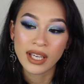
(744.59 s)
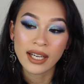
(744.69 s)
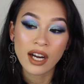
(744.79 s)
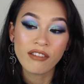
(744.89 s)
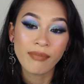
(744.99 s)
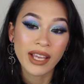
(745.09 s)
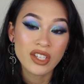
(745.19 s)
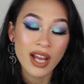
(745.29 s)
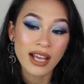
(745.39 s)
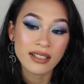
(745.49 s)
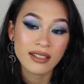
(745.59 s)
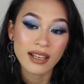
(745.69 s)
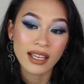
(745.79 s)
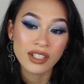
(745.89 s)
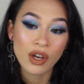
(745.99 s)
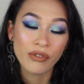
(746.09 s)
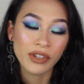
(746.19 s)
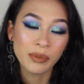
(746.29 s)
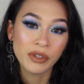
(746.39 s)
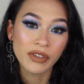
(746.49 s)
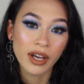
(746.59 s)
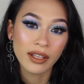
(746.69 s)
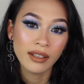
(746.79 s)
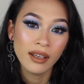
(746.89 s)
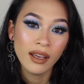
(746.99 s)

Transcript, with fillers: get it off my chest and to hopefully move on.